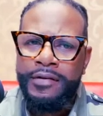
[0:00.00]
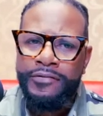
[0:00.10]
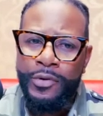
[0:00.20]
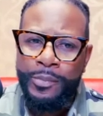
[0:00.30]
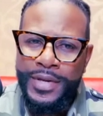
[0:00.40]

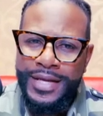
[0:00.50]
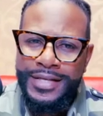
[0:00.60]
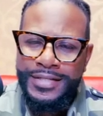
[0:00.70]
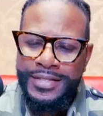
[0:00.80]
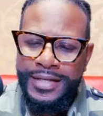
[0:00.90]
for
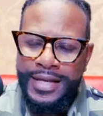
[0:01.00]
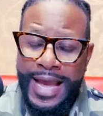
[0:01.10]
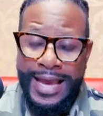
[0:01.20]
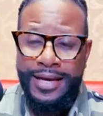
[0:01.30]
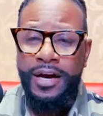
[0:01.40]
peace,
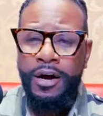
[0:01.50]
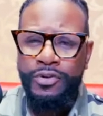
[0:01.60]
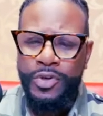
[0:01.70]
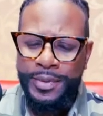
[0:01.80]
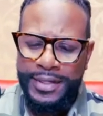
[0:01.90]
and
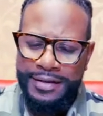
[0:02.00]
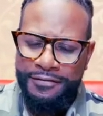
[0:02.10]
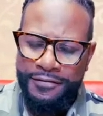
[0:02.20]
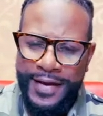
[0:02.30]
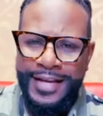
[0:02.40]
ultimately
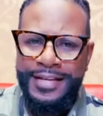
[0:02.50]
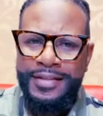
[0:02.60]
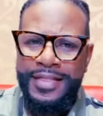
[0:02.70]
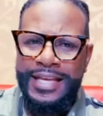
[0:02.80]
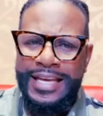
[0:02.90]

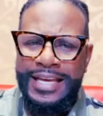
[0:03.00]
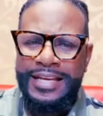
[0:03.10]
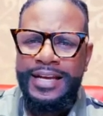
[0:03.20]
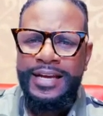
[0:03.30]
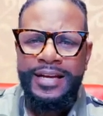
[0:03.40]
faith
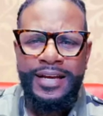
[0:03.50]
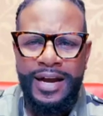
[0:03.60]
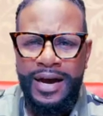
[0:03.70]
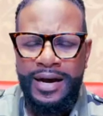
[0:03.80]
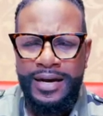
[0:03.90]
in
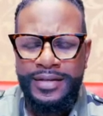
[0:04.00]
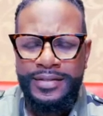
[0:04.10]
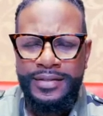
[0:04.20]
God.